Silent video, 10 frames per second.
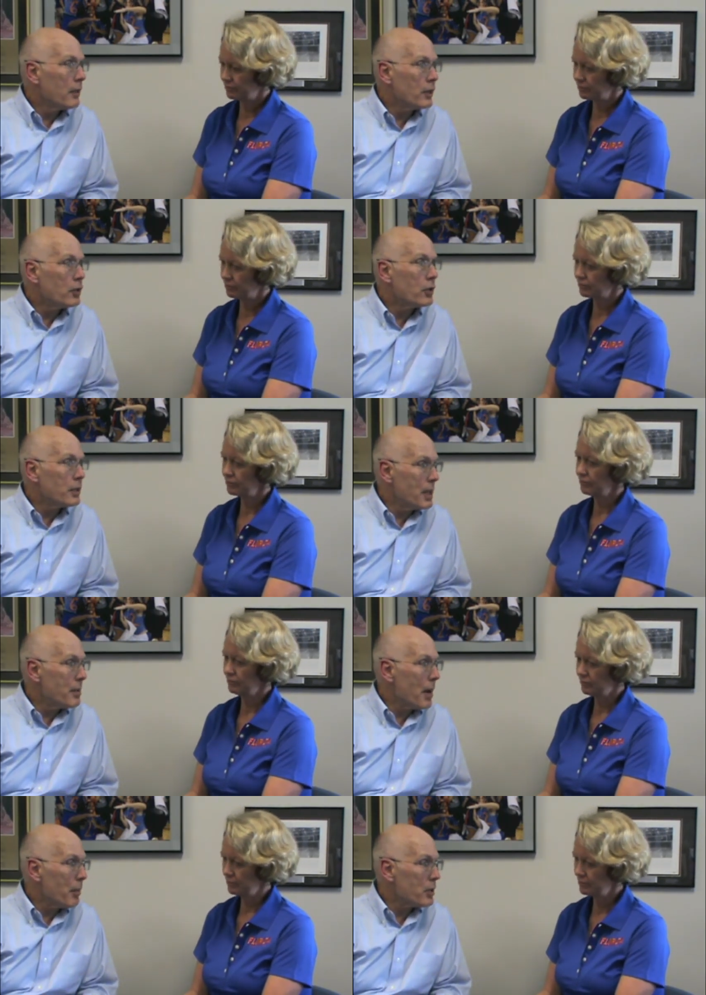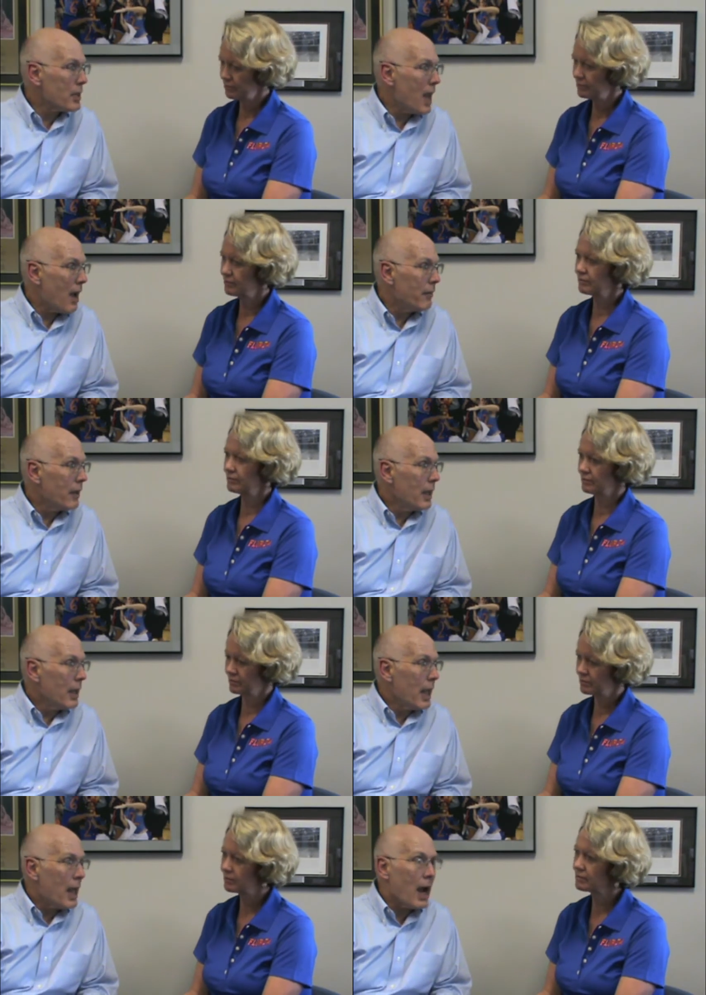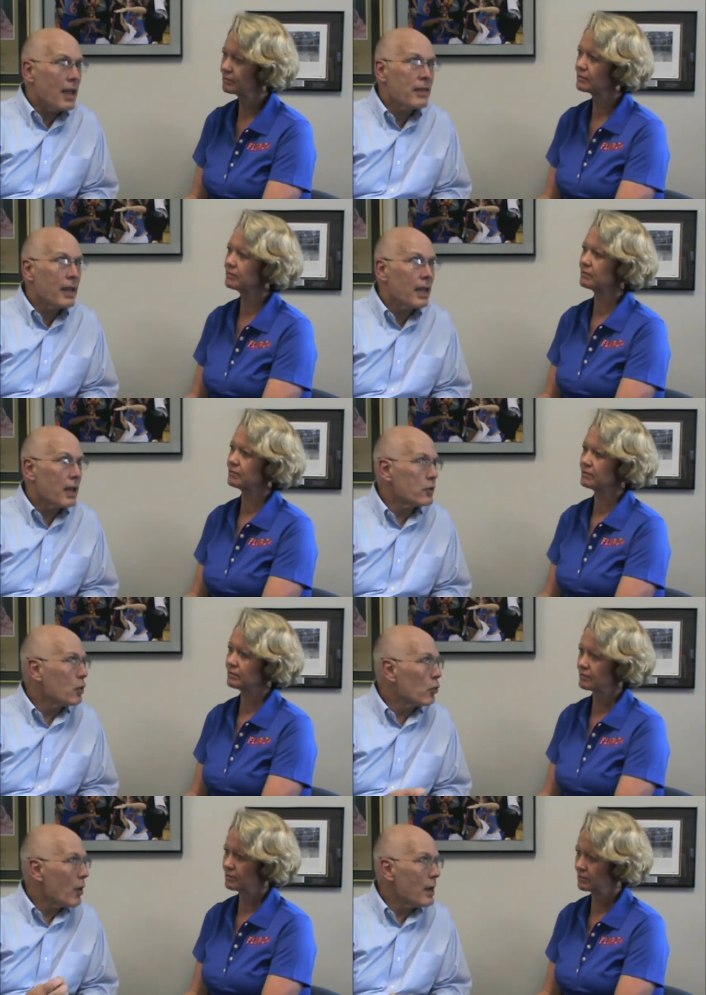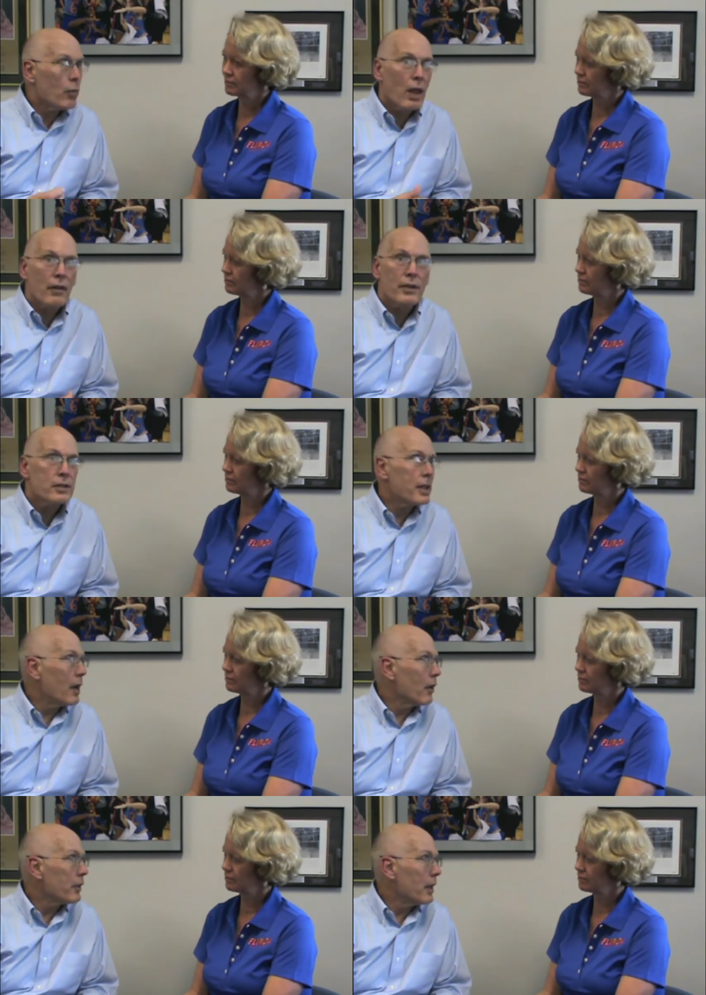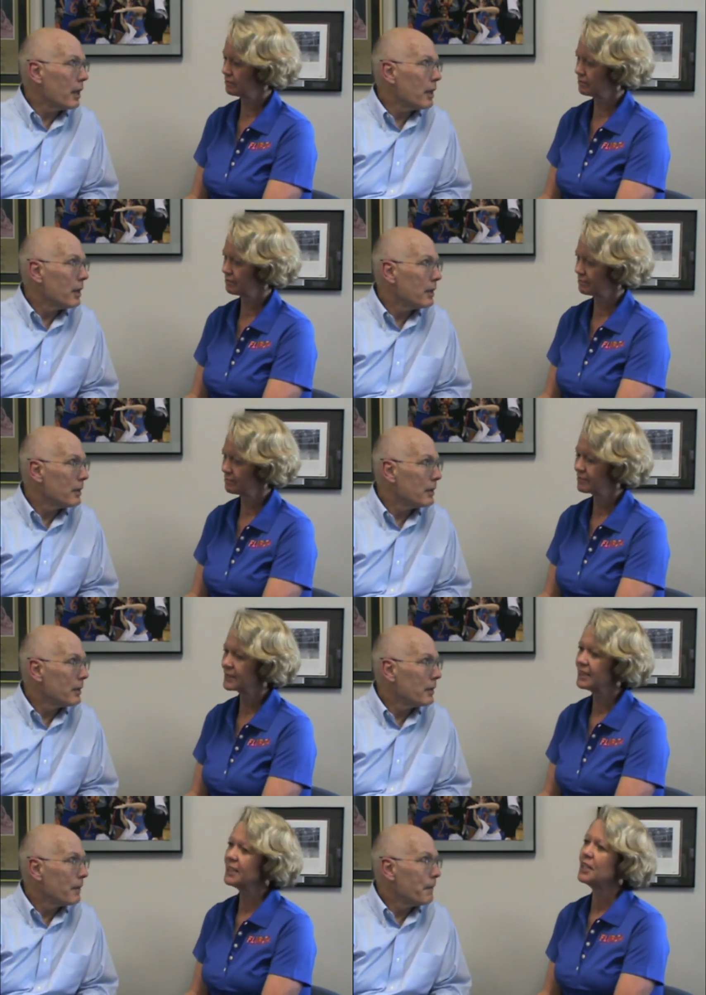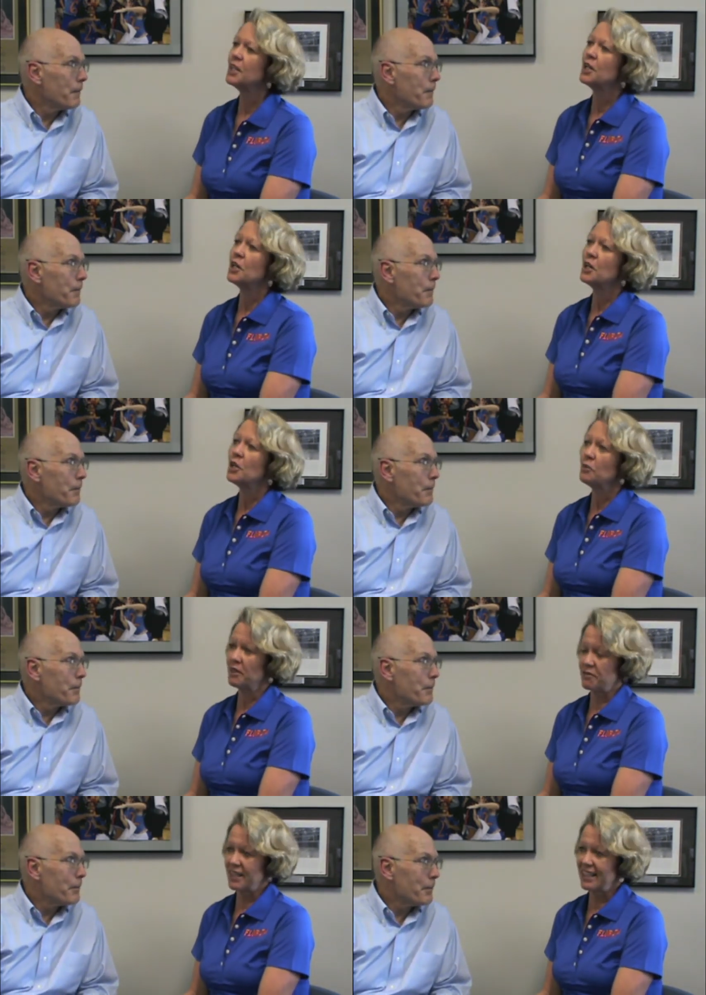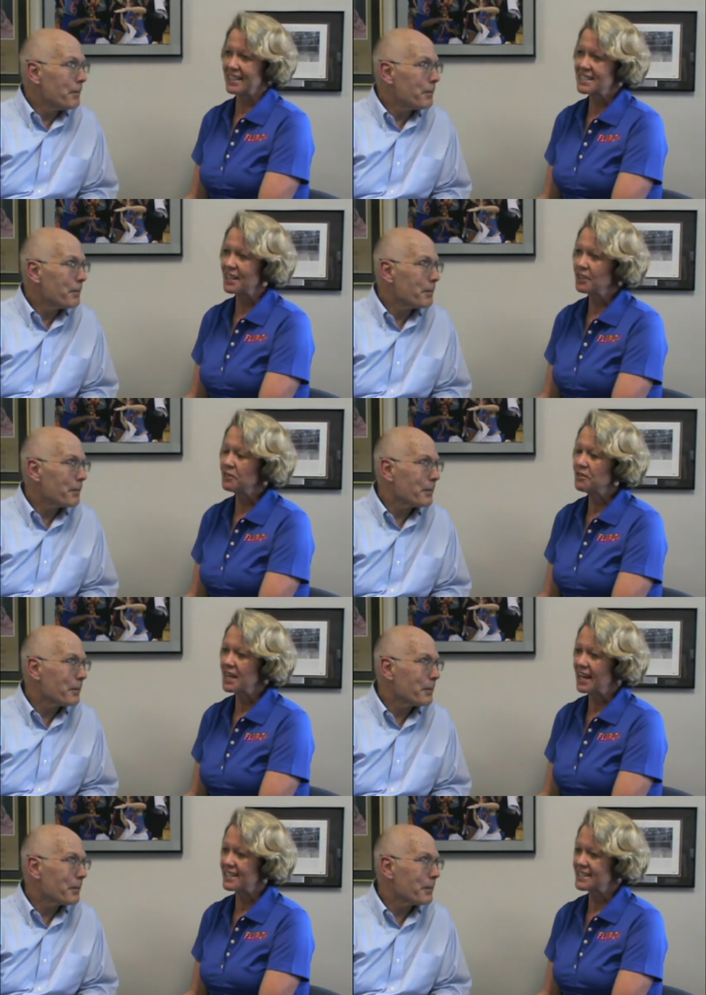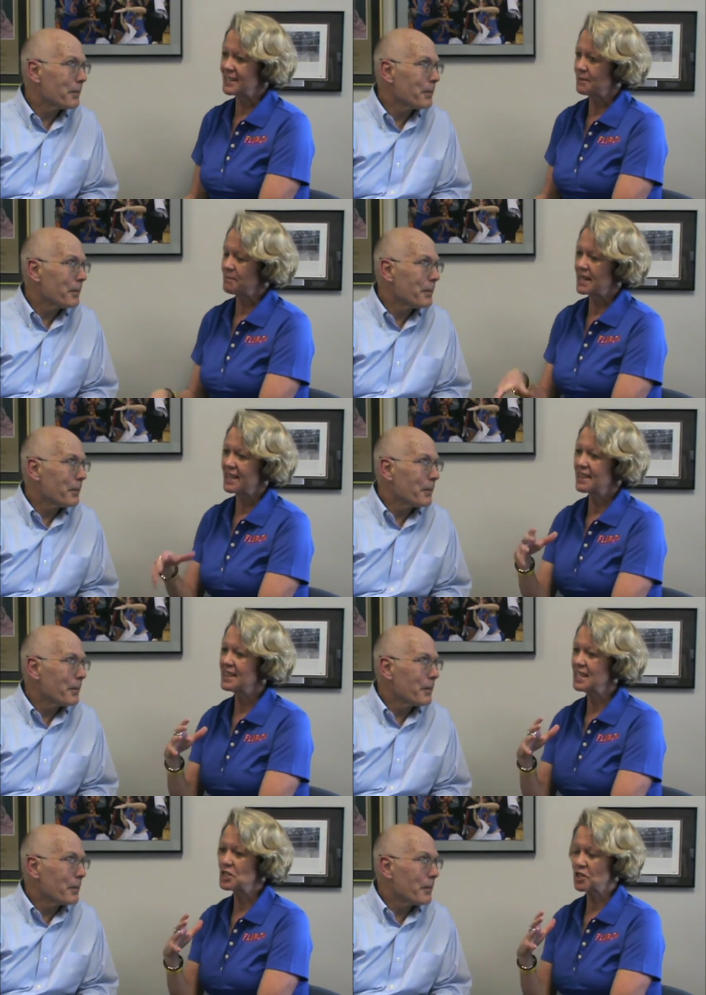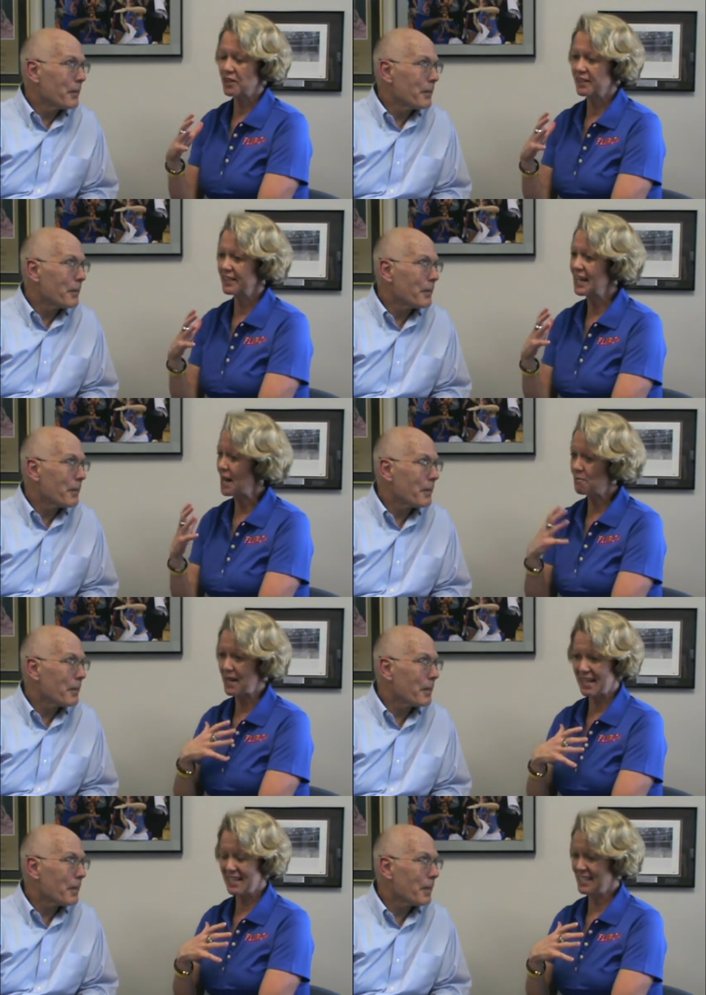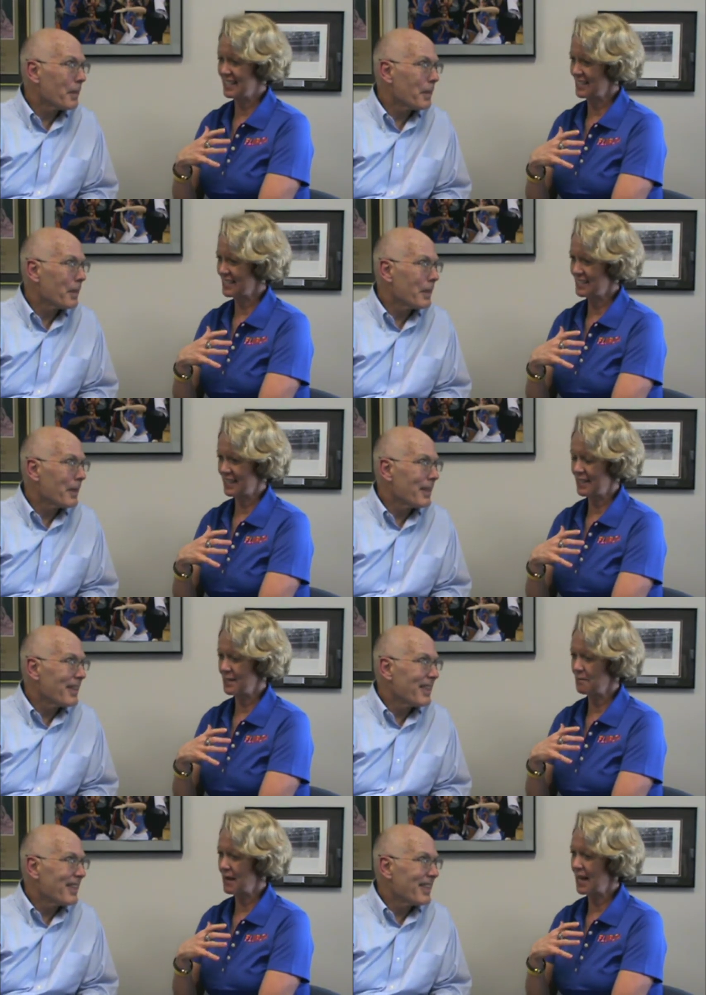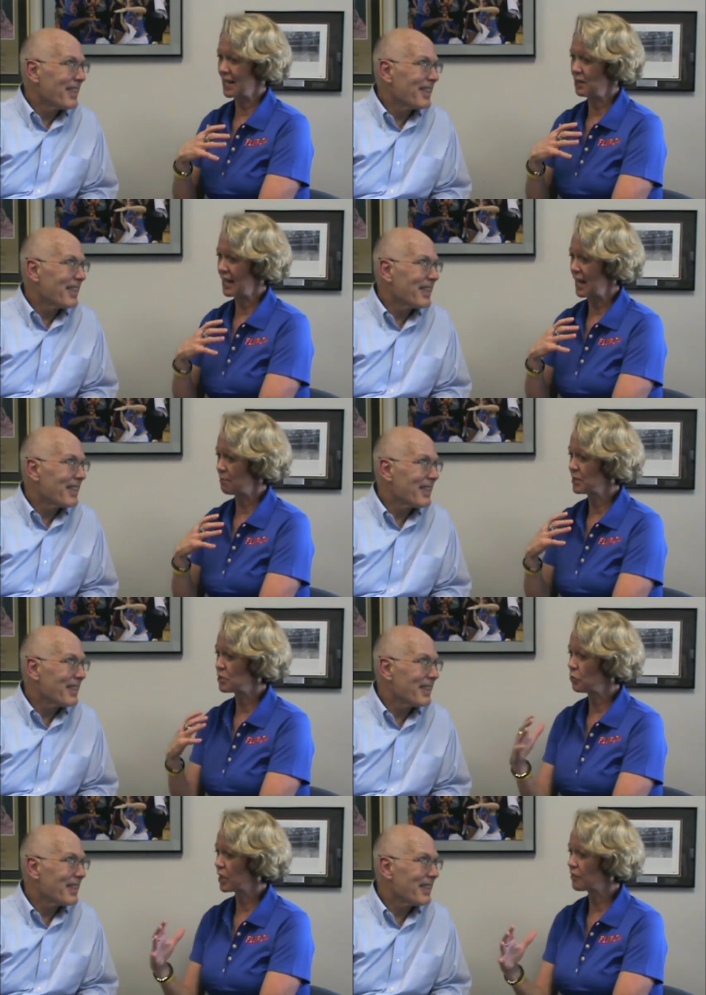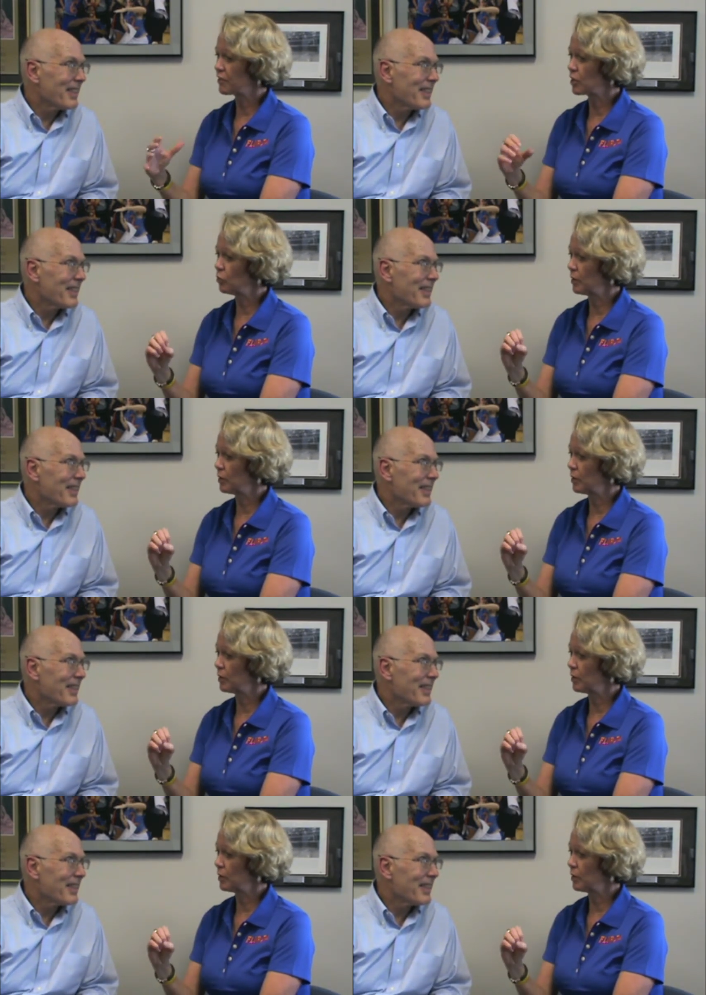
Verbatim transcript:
Speaker 1: that your team members have. And I think it has great relevance to healthcare.
Speaker 2: Well, Fred, I can tell you that these are not my ideas. I happen to work for a